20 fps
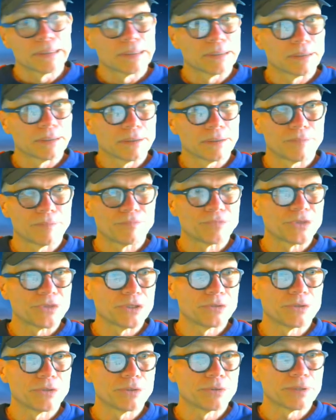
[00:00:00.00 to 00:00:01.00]
You
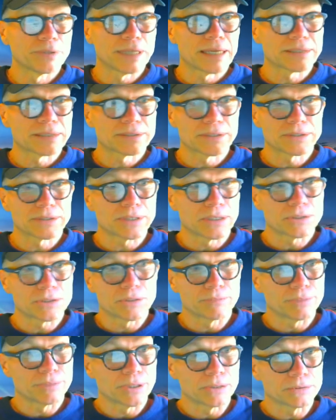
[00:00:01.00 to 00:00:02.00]
do your last
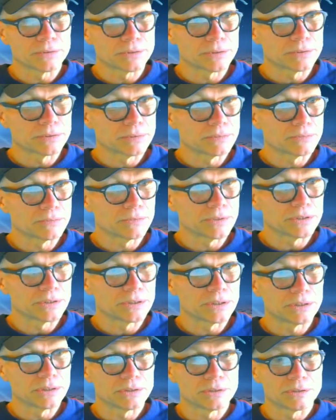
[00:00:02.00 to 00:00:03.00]
discussion post, which
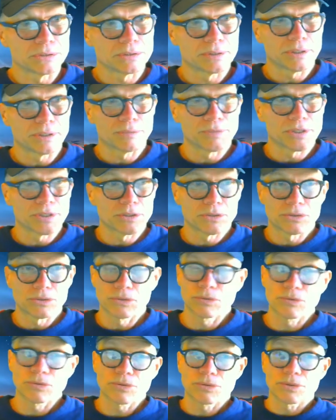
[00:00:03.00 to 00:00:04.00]
is you tell me the 2
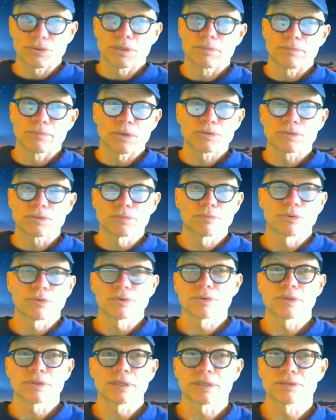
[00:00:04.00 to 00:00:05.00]
or 3 most
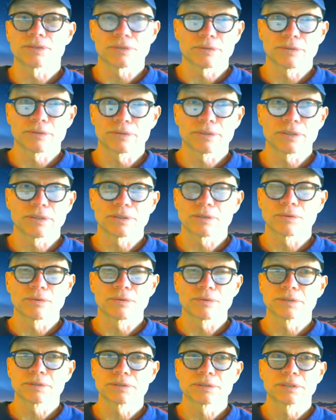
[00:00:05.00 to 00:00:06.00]
important things you learned in the
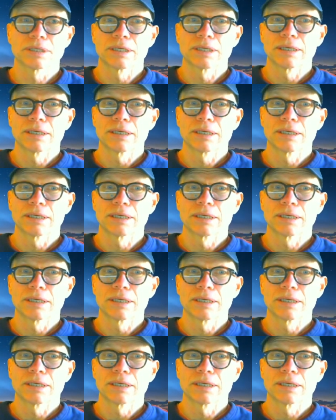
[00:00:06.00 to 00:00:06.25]
course.